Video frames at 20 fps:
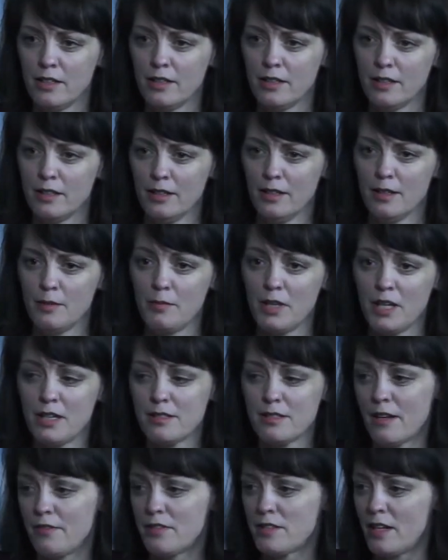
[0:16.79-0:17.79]
Yeah.
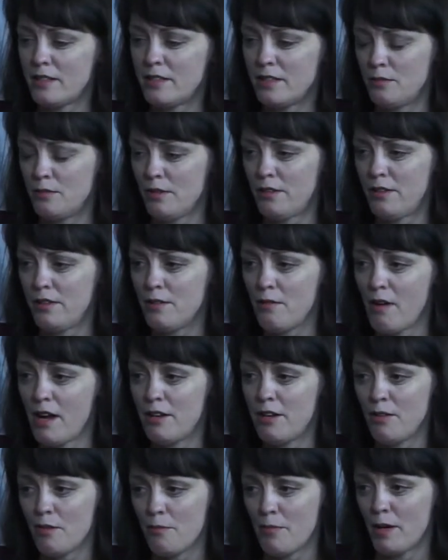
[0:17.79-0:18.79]
Because I've studied with you, I
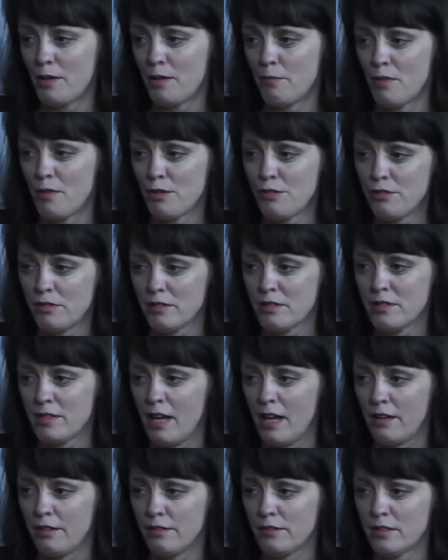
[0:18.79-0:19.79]
know about emotional
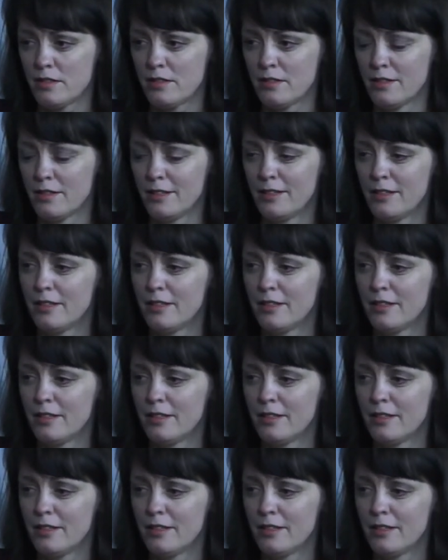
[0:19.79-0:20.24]
sounds. Yeah.